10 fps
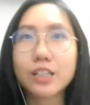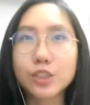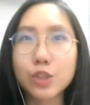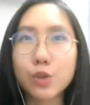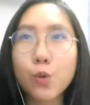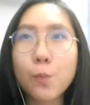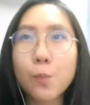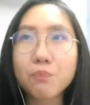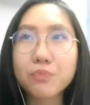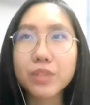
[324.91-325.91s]
So
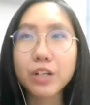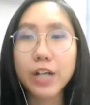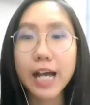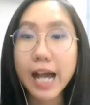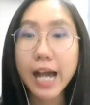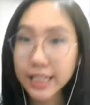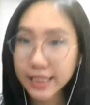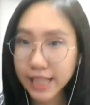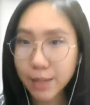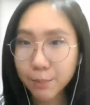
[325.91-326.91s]
an
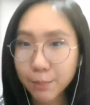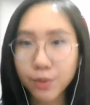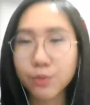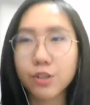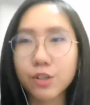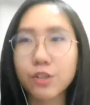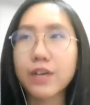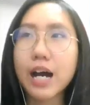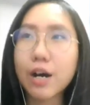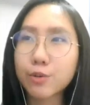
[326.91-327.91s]
example of
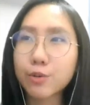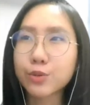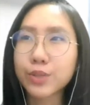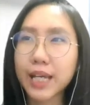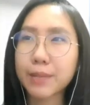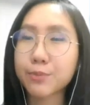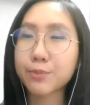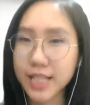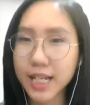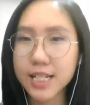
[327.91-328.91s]
how you can
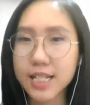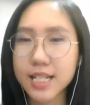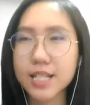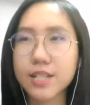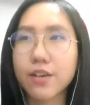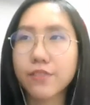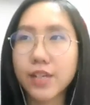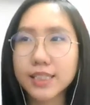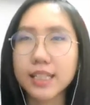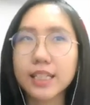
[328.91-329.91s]
present is,
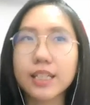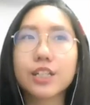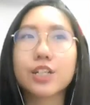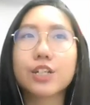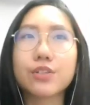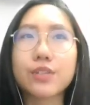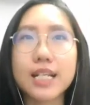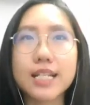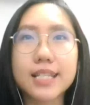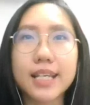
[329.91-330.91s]
firstly, you
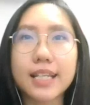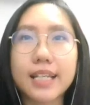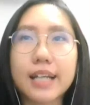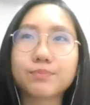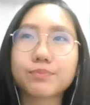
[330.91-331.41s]
can say that